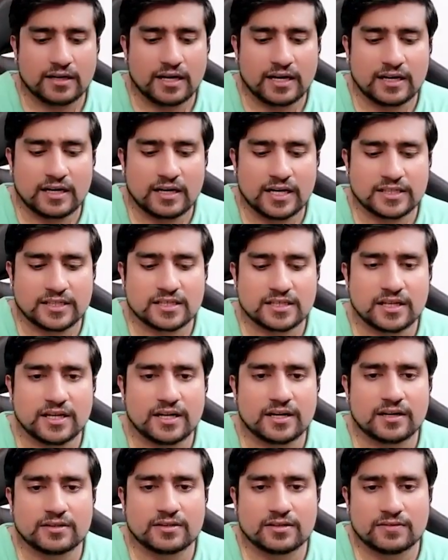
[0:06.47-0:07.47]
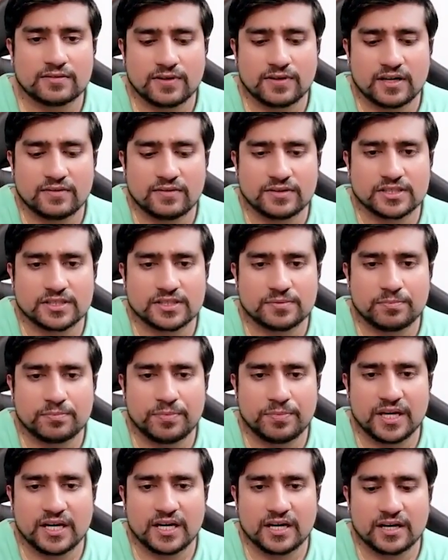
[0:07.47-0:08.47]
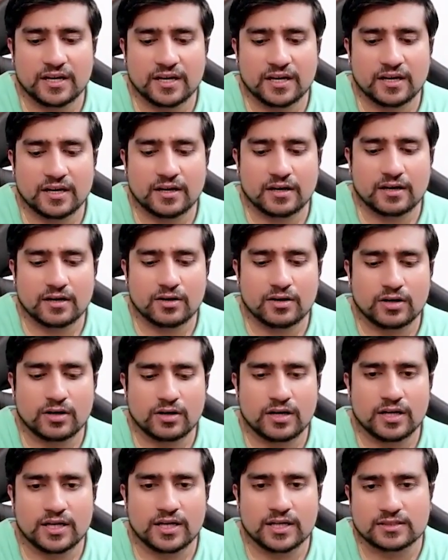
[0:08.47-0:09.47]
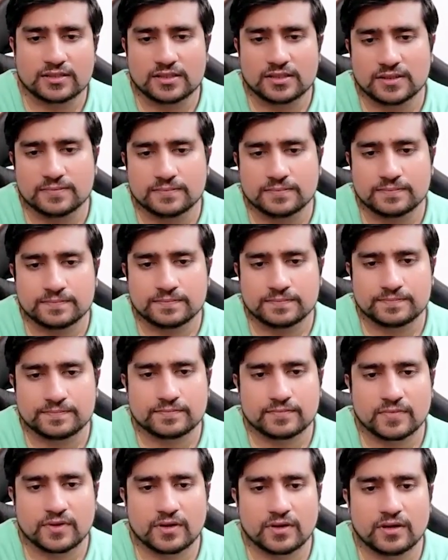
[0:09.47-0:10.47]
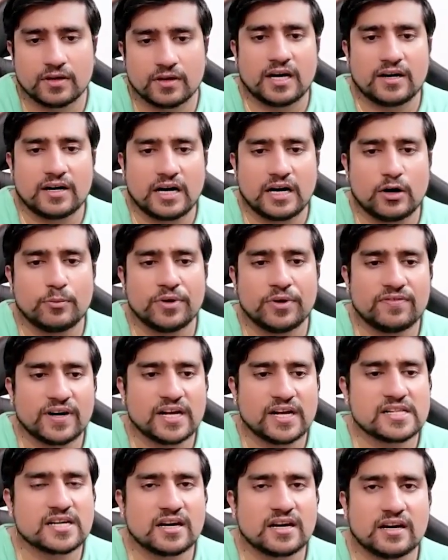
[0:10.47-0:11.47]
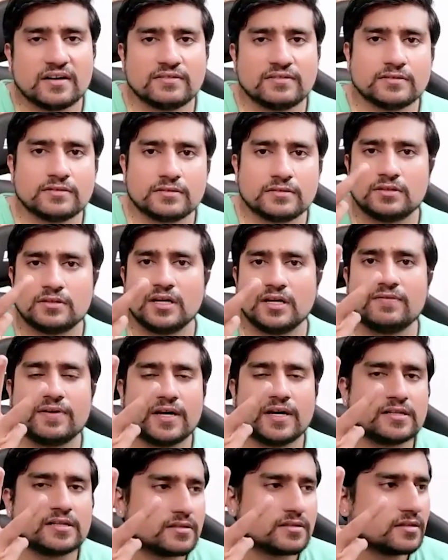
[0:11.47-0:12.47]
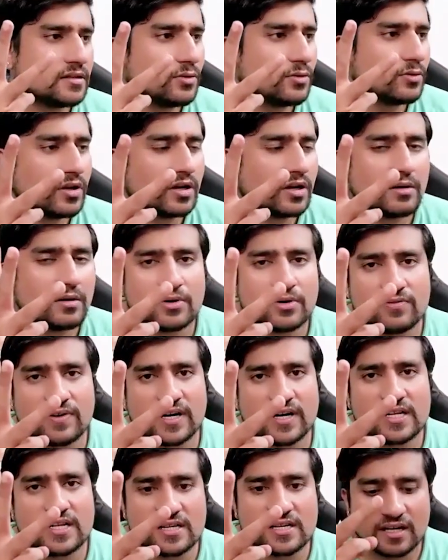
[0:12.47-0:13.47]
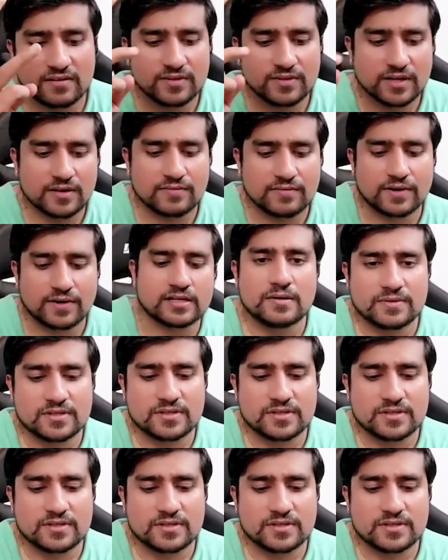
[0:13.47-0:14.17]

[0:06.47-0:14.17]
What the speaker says: And let's create another file, which is pra.txt. Okay. How many files I have? Three files. Total number of files, I have three files.